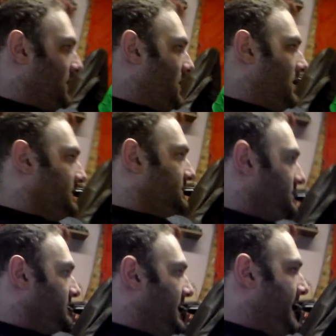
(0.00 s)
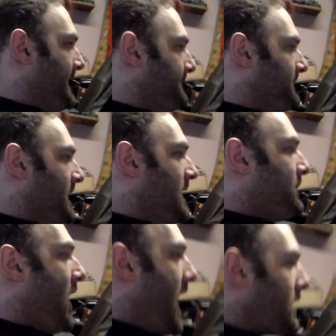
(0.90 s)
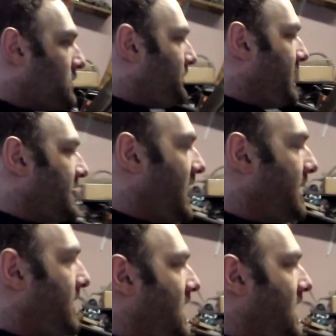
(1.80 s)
cast. Yeah. But I could pick up